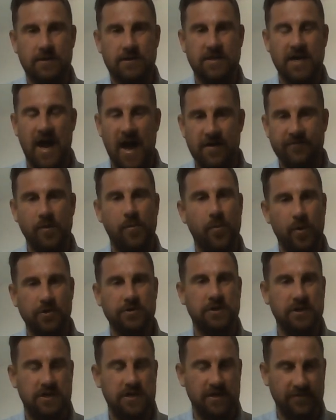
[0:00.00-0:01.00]
to have a
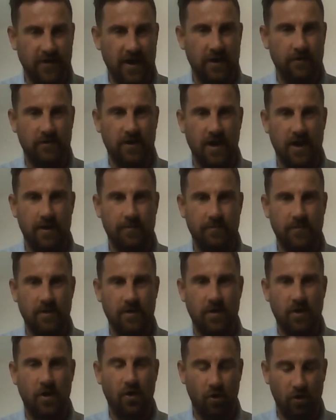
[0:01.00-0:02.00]
positive outcome
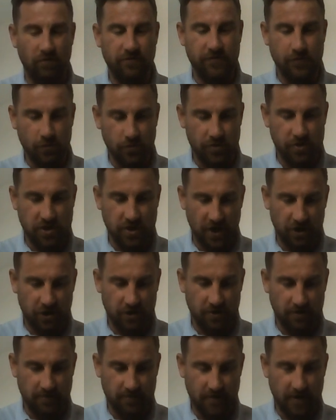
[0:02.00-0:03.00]
of your
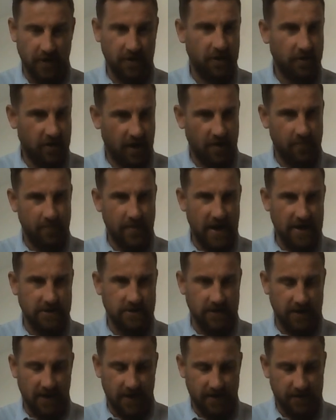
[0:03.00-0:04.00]
session? And I'll come back
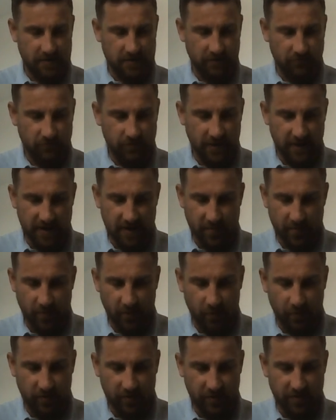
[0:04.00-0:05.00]
to that. It's a really
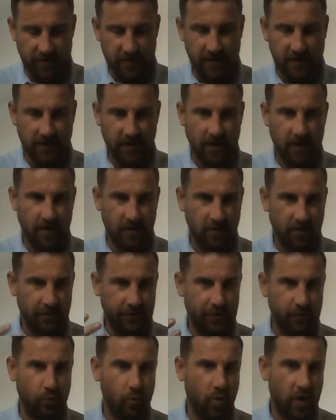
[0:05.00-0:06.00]
important thing that I
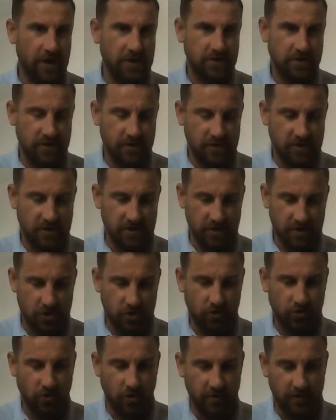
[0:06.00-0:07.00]
would always consider
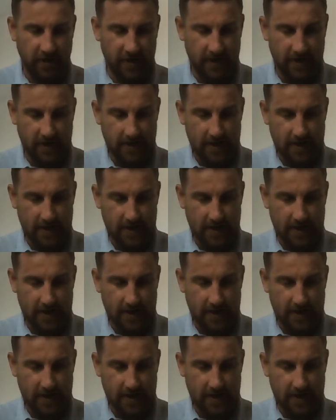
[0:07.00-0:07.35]
strongly.